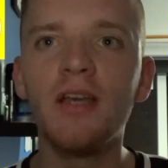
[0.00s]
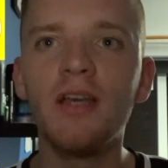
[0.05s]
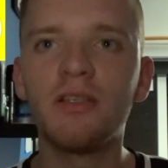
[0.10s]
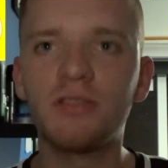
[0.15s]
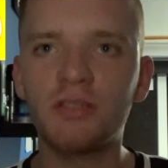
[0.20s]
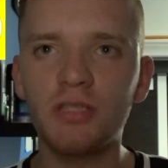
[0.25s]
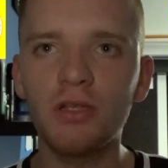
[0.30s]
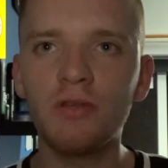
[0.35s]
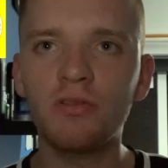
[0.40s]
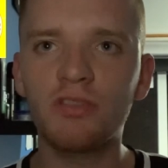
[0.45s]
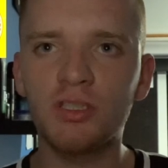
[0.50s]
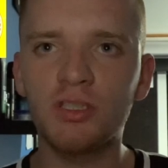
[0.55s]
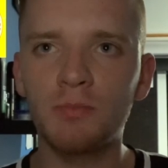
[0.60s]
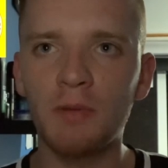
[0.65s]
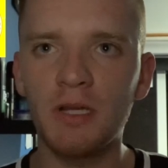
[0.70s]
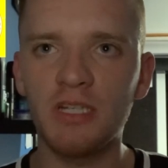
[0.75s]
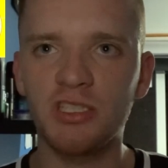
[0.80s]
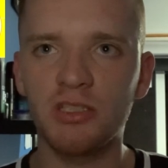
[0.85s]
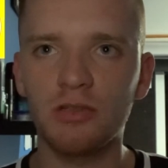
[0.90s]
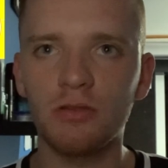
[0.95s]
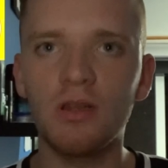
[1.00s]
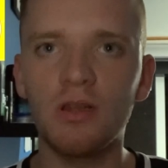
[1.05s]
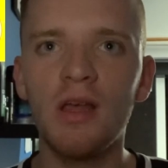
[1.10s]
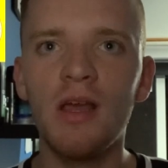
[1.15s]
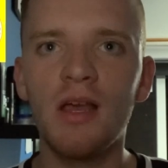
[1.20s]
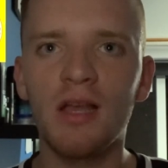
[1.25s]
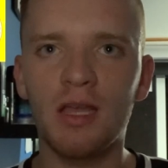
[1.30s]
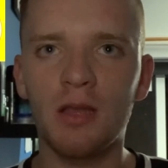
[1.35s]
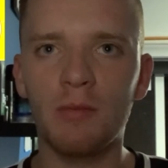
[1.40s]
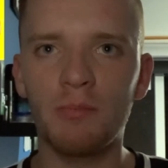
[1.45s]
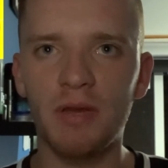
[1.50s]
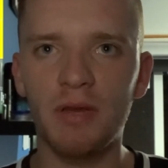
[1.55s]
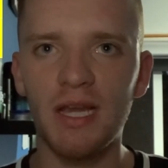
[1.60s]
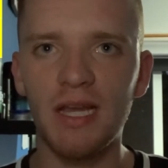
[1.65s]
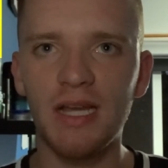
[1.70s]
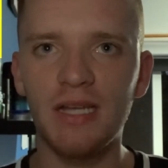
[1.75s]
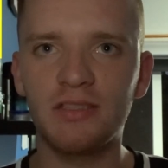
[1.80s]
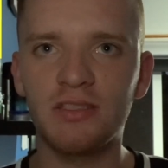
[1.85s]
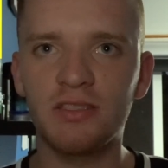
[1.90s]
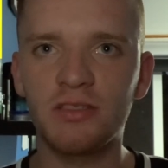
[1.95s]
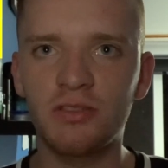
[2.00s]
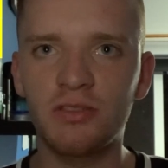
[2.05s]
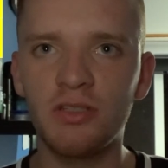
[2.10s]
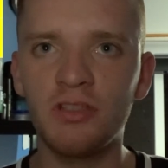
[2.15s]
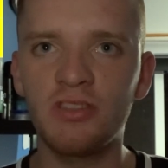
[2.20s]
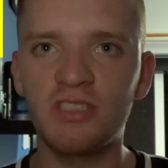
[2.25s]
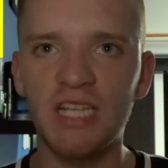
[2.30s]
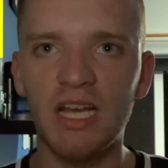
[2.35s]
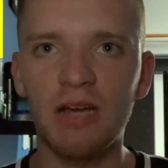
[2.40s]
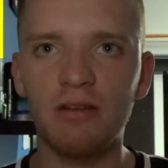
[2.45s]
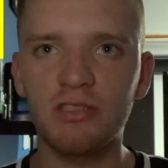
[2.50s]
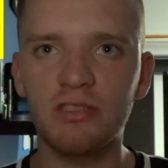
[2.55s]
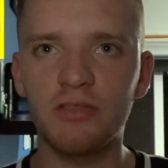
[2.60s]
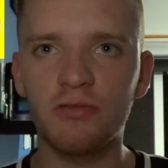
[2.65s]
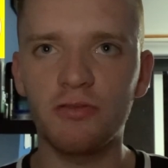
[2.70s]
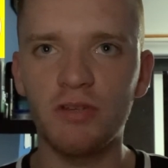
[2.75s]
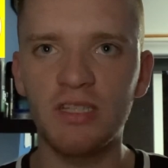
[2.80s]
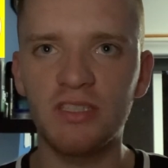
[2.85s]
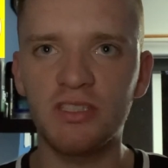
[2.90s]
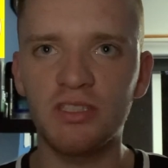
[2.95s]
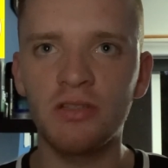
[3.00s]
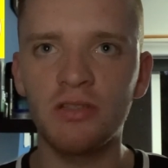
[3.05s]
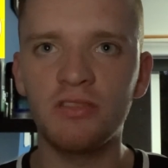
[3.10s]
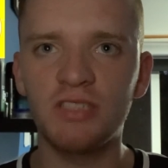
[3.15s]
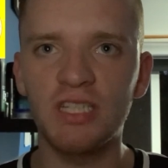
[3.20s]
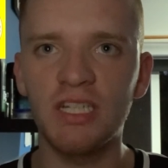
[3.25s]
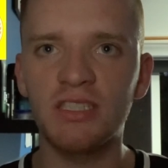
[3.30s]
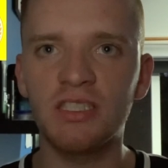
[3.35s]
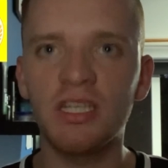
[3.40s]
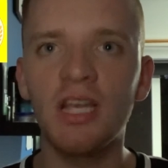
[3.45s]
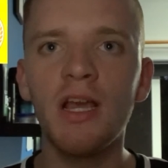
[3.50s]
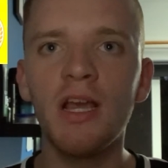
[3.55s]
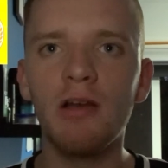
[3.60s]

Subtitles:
too special compared to the outfit who did